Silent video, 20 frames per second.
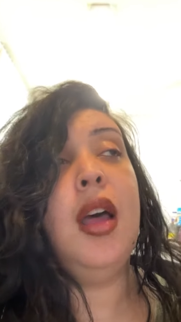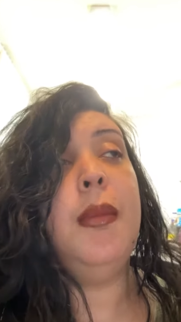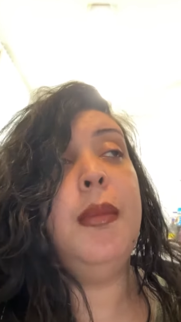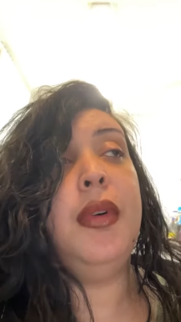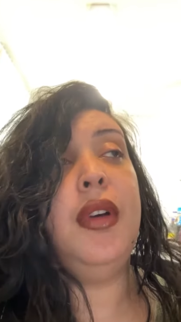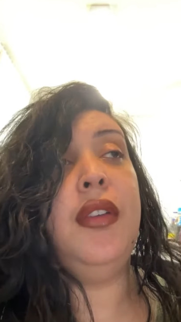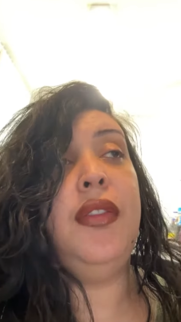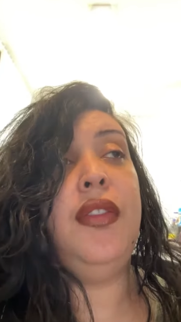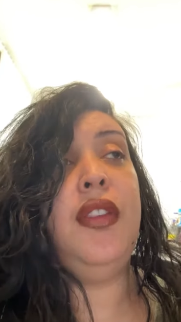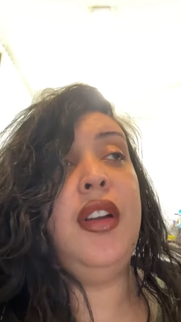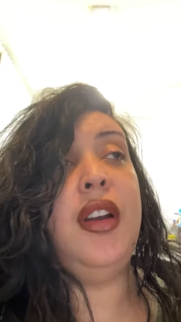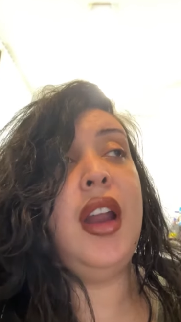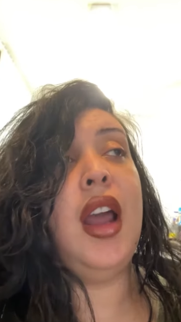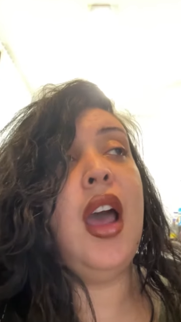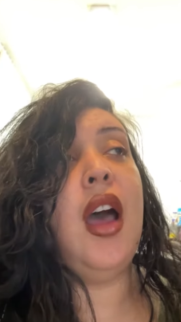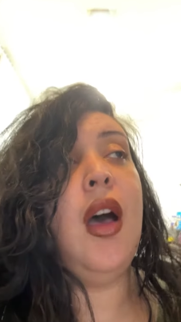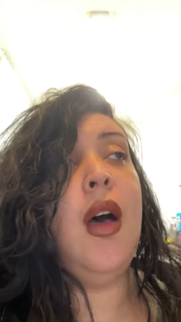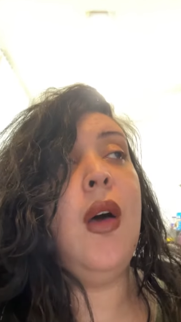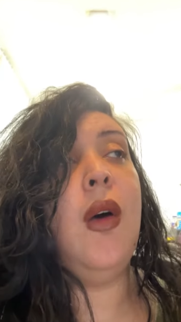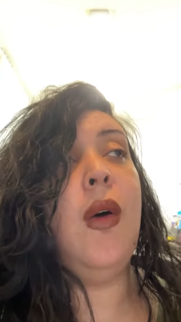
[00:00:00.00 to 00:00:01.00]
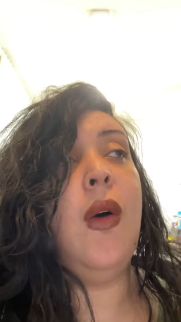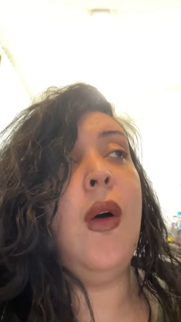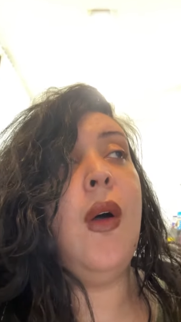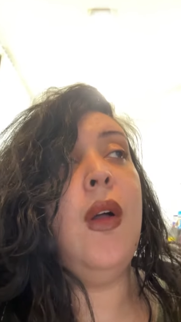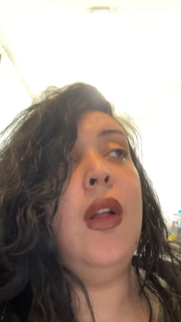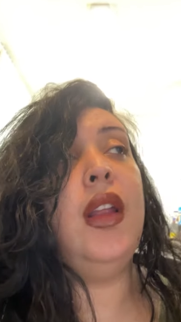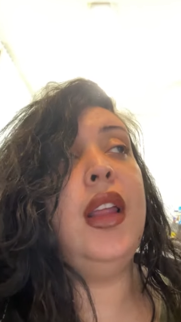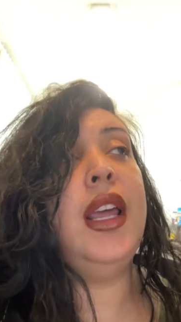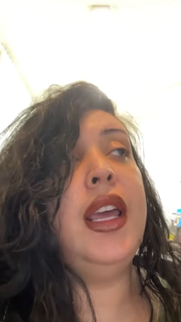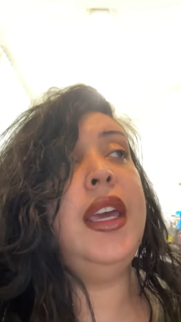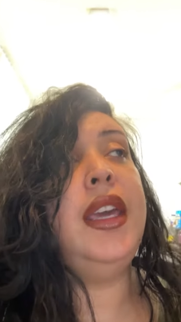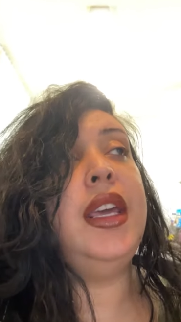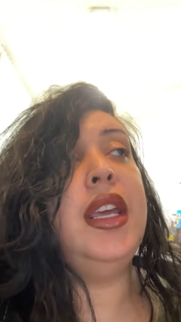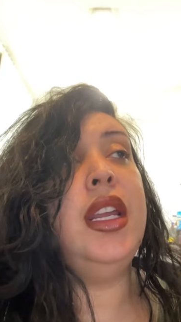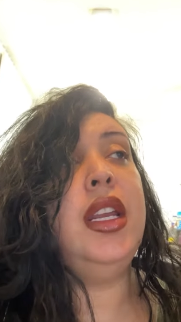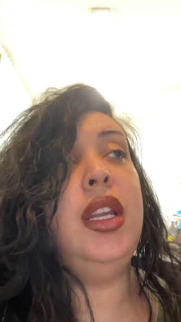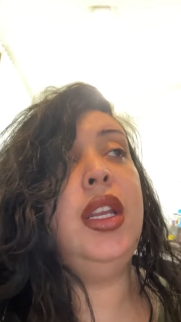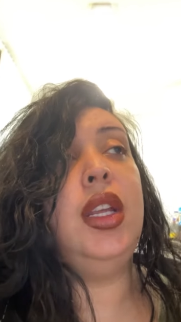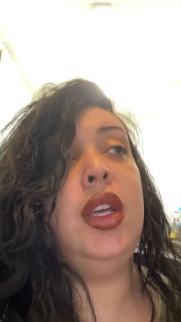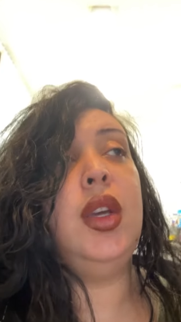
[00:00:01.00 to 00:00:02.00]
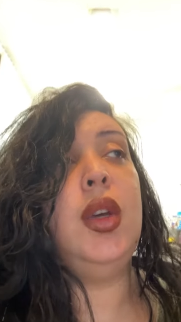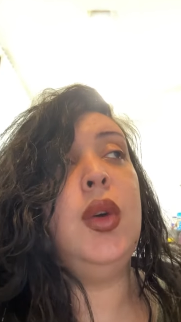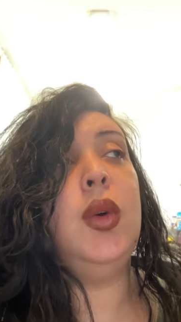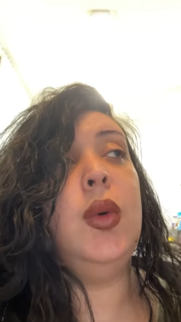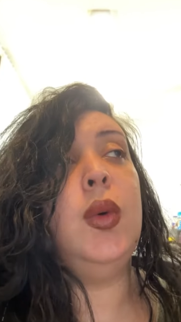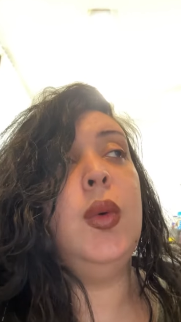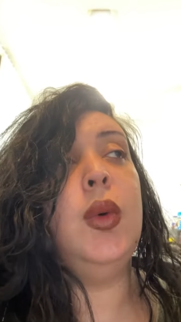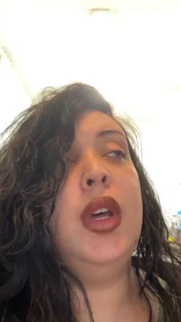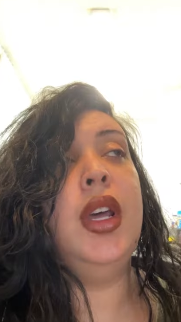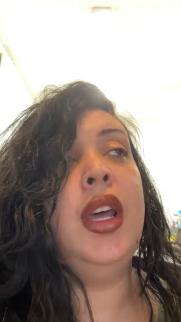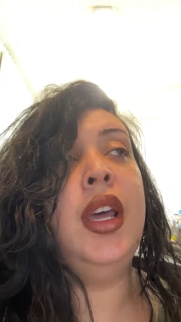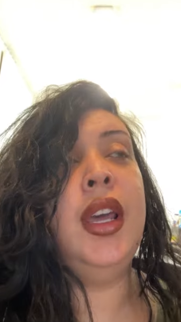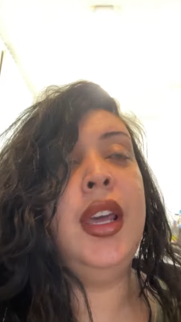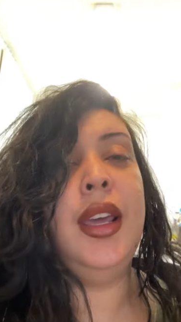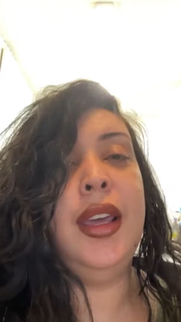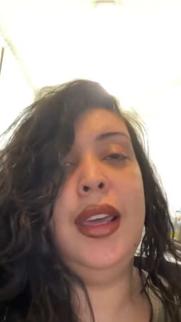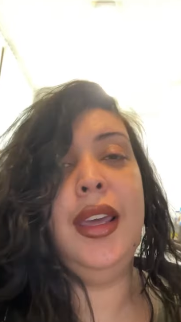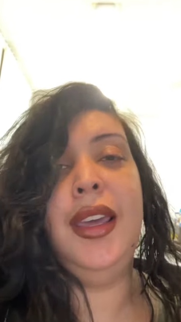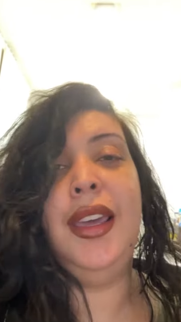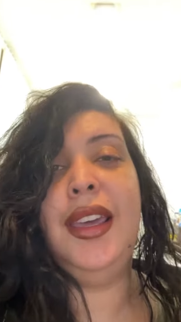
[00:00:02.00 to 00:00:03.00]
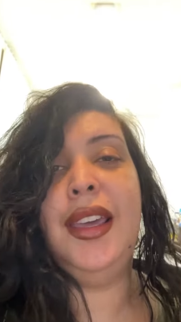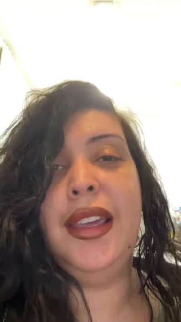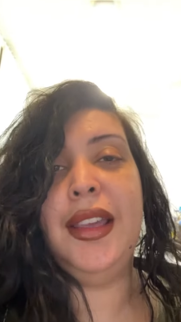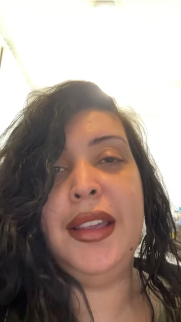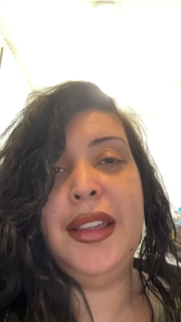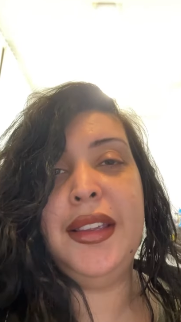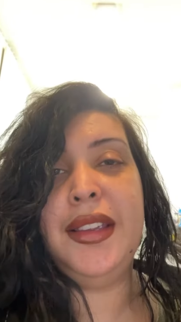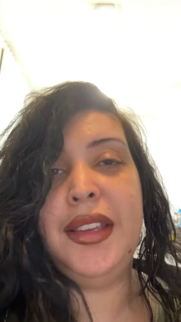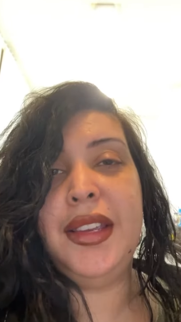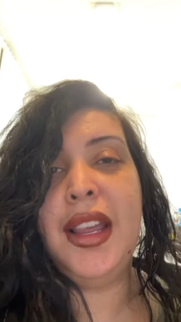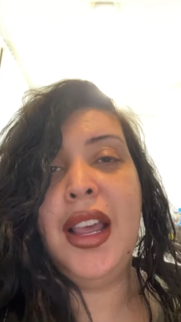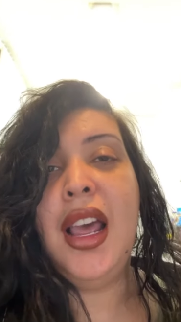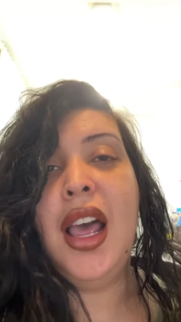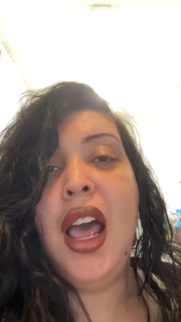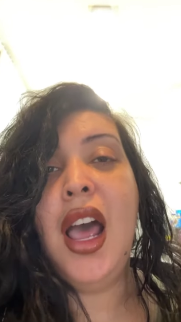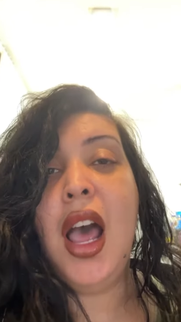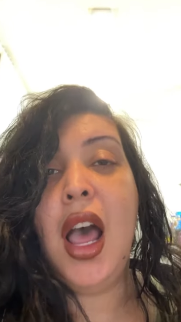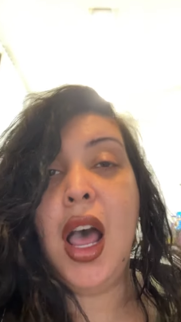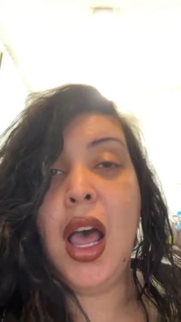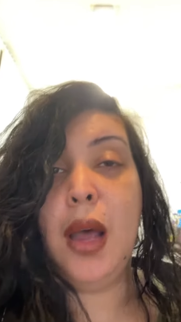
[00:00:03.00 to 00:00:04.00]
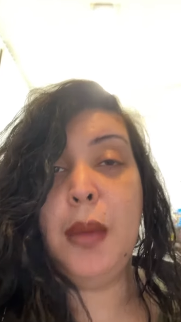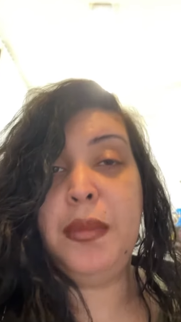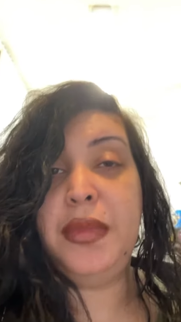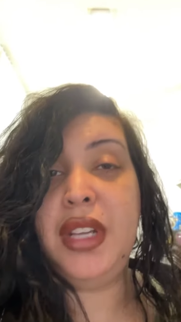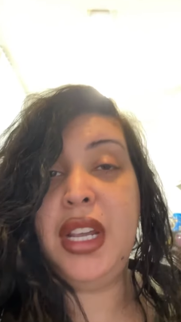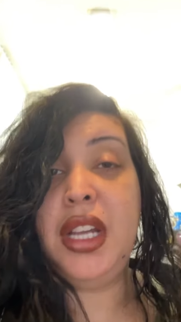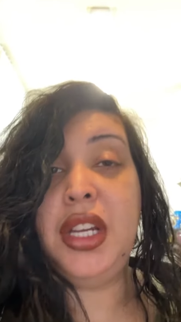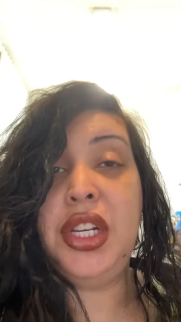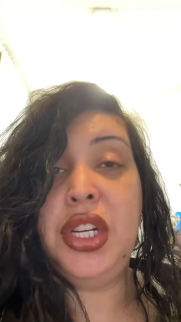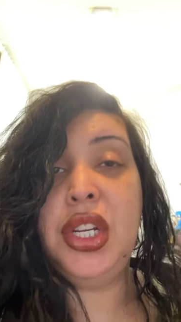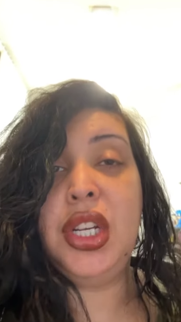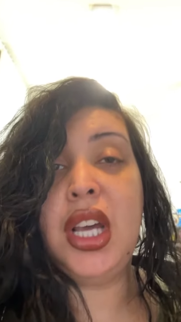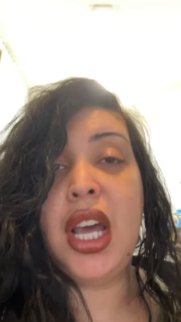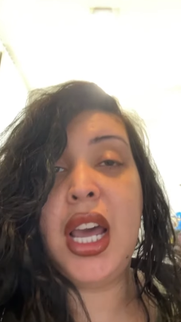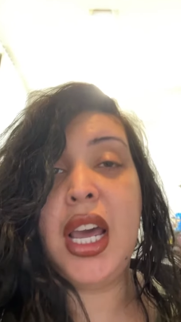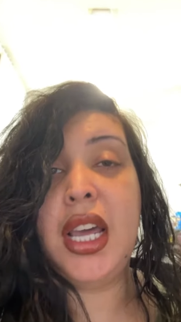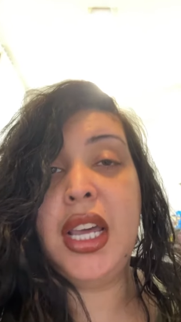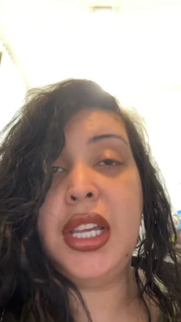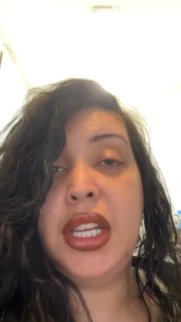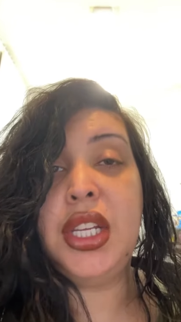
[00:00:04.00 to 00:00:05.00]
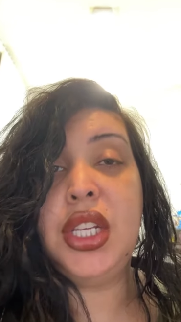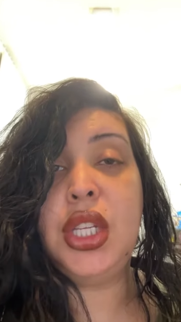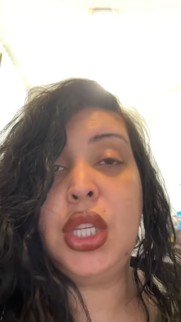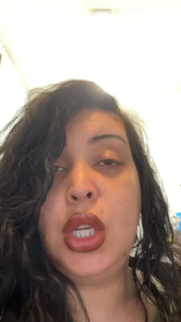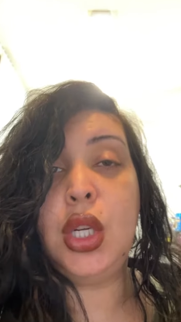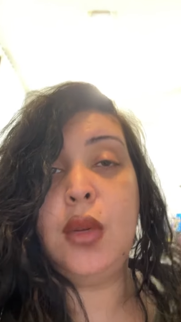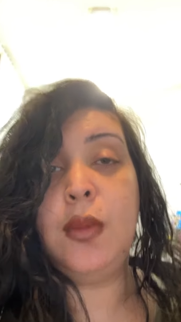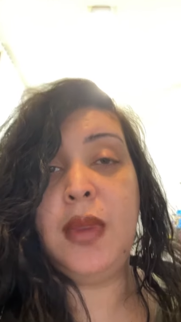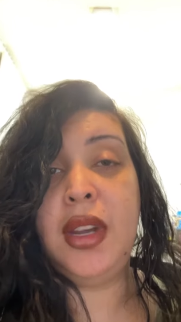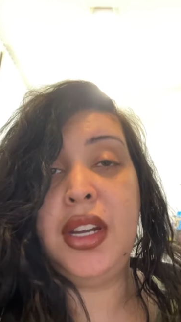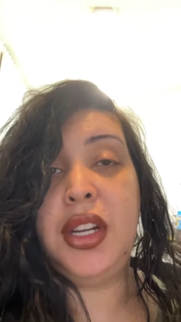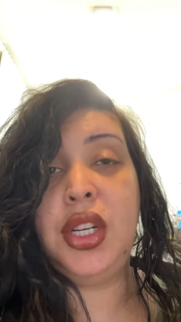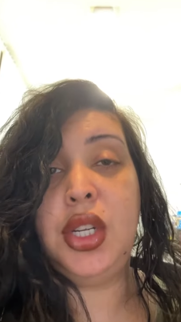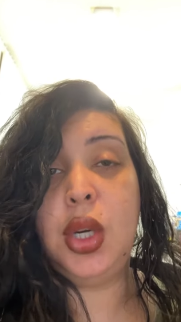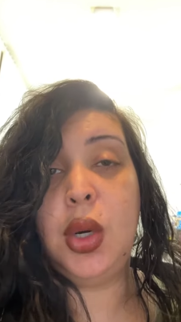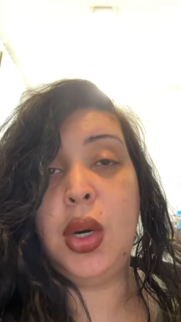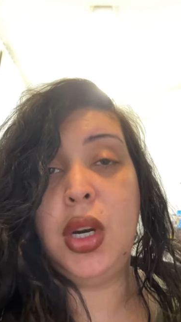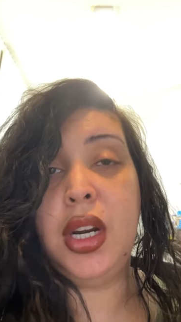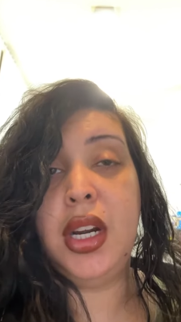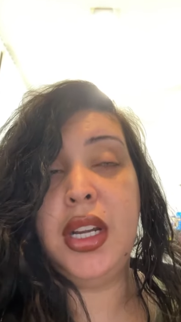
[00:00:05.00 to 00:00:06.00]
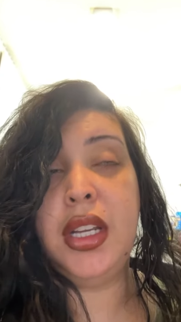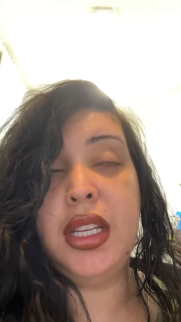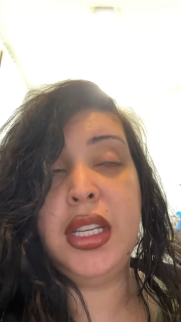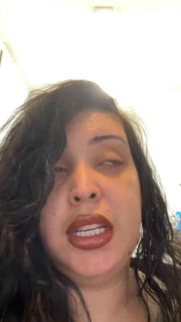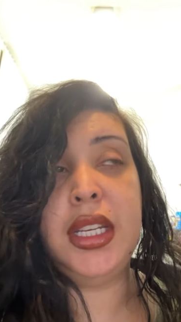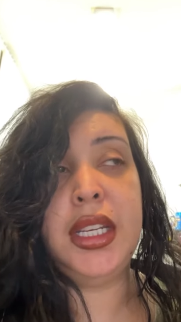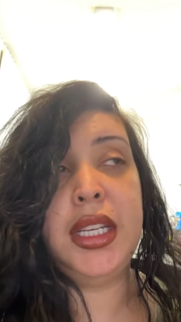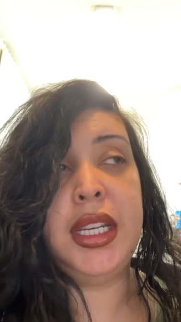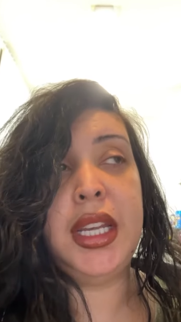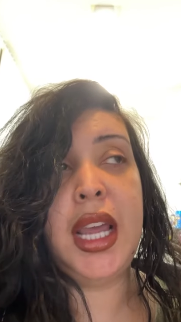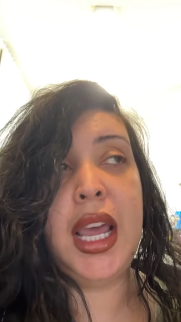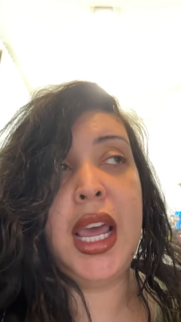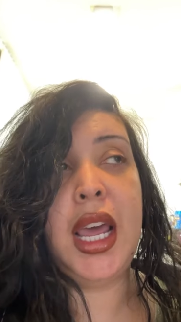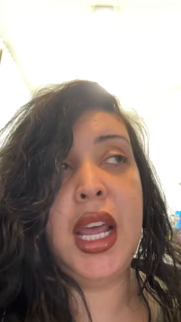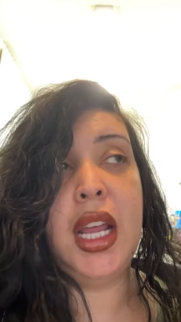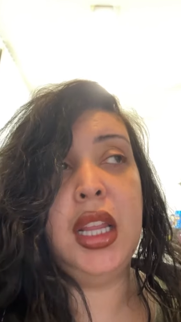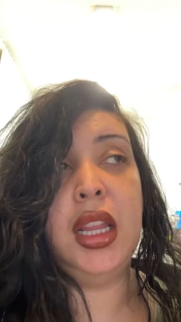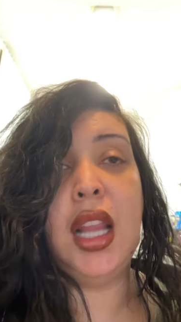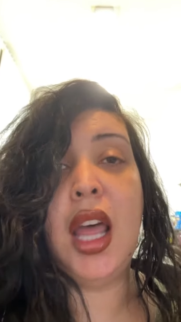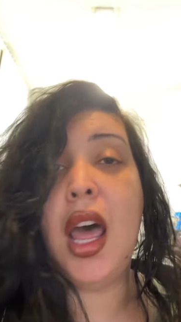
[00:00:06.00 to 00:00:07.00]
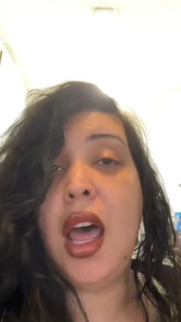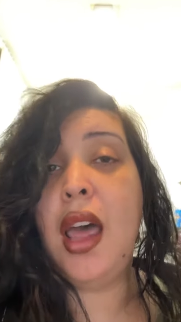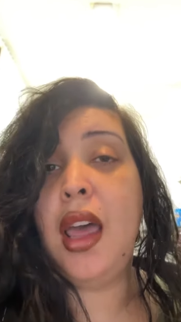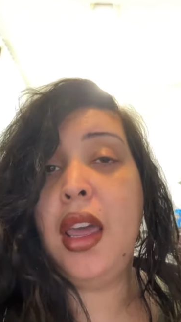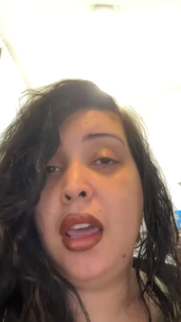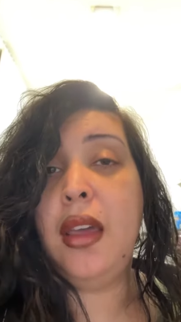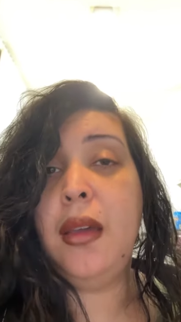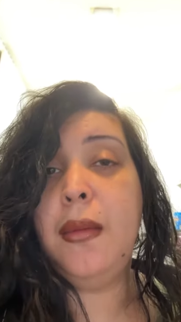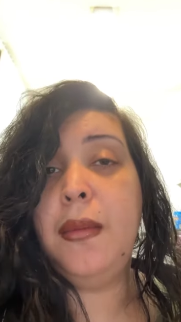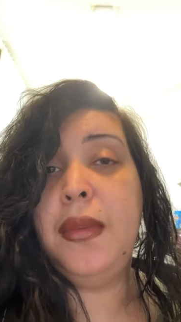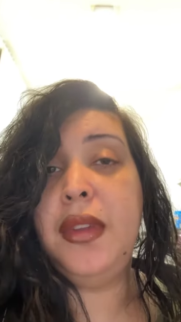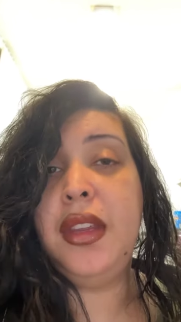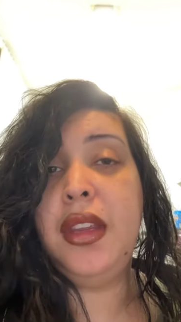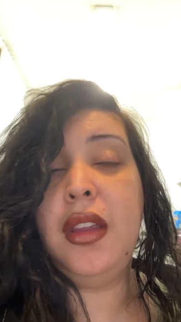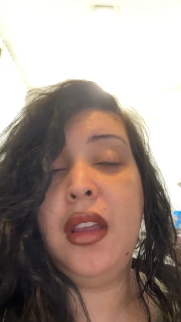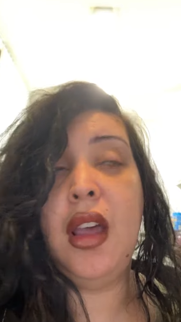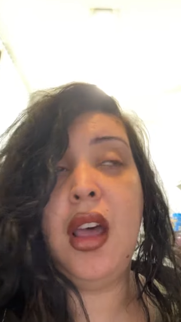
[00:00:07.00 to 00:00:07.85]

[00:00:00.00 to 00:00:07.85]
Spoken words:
But for now, all I can do is update you guys through my shorts and lives.